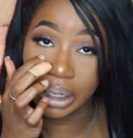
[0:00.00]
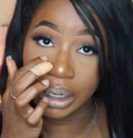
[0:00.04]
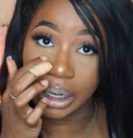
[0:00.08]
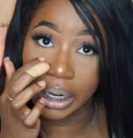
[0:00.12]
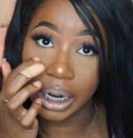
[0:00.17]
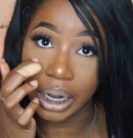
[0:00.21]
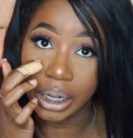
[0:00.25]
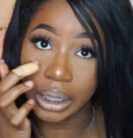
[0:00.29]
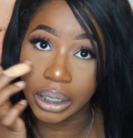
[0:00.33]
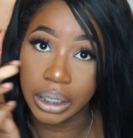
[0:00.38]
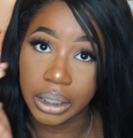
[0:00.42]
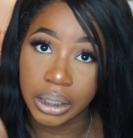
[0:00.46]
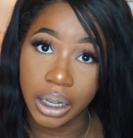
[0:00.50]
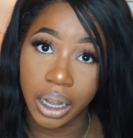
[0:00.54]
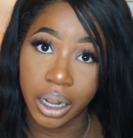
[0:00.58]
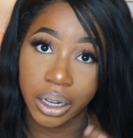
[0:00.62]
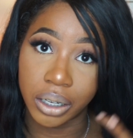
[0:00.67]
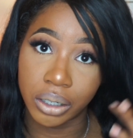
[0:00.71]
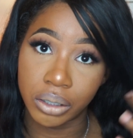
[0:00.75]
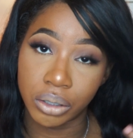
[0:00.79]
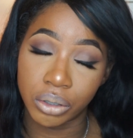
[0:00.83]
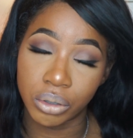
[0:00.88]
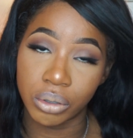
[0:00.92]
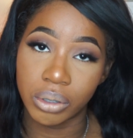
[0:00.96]
got this
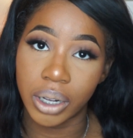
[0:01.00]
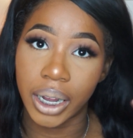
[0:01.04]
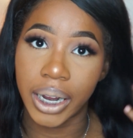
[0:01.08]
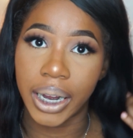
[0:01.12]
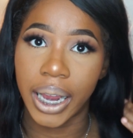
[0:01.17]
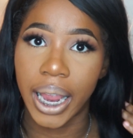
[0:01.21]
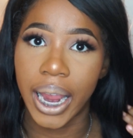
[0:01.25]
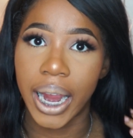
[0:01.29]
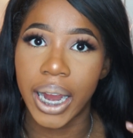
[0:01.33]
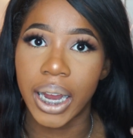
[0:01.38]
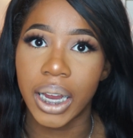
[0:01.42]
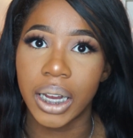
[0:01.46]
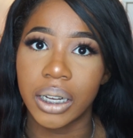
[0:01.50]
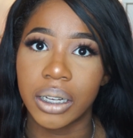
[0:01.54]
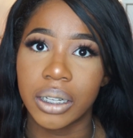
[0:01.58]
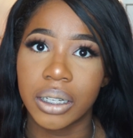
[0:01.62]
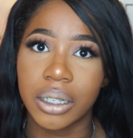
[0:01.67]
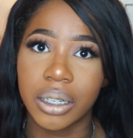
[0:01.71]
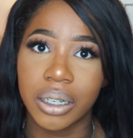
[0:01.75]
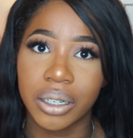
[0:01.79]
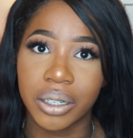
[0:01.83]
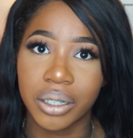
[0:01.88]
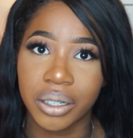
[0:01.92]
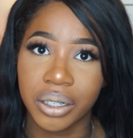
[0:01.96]
color to like add in the
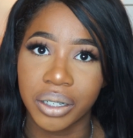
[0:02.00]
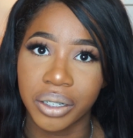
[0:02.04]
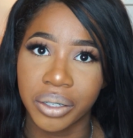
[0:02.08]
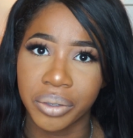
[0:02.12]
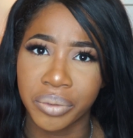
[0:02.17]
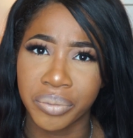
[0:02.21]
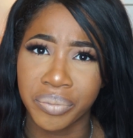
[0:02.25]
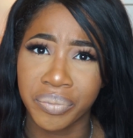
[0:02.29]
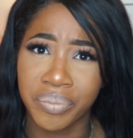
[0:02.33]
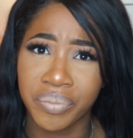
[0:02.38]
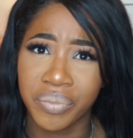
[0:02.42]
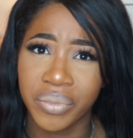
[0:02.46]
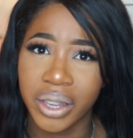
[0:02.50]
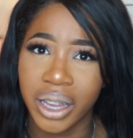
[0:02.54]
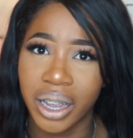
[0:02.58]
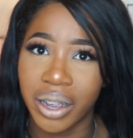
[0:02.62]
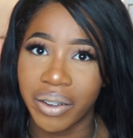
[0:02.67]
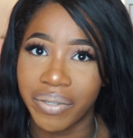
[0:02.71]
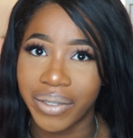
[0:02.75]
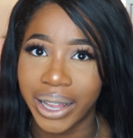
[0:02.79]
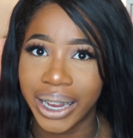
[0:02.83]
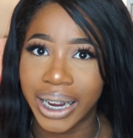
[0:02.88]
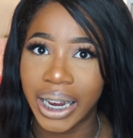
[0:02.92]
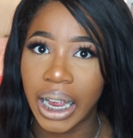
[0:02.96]
center
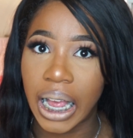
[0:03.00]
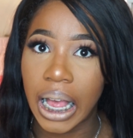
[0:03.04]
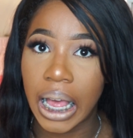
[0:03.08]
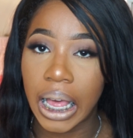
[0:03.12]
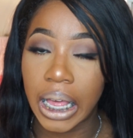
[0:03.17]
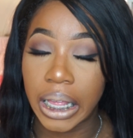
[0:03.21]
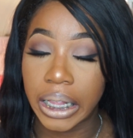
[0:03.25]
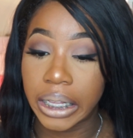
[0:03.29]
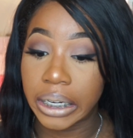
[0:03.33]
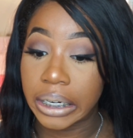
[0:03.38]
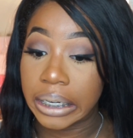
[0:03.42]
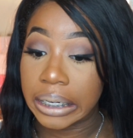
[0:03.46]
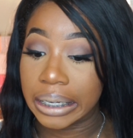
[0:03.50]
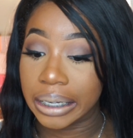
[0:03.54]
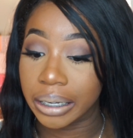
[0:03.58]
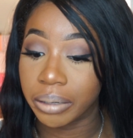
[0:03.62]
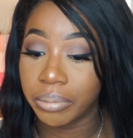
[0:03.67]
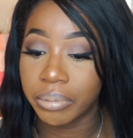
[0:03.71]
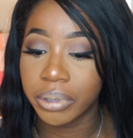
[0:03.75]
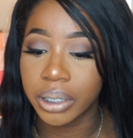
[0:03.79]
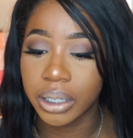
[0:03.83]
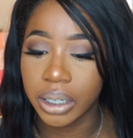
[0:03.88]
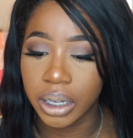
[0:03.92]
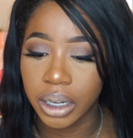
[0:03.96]
of like other
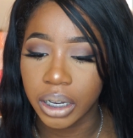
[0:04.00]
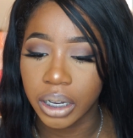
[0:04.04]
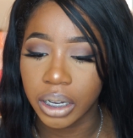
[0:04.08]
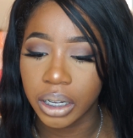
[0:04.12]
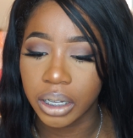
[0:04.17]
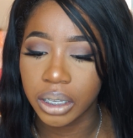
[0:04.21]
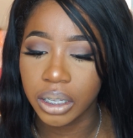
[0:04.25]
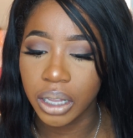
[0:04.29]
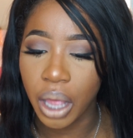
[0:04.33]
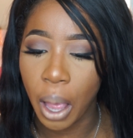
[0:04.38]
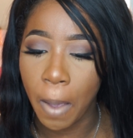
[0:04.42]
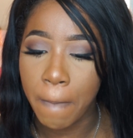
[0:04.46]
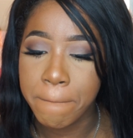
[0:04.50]
lipsticks.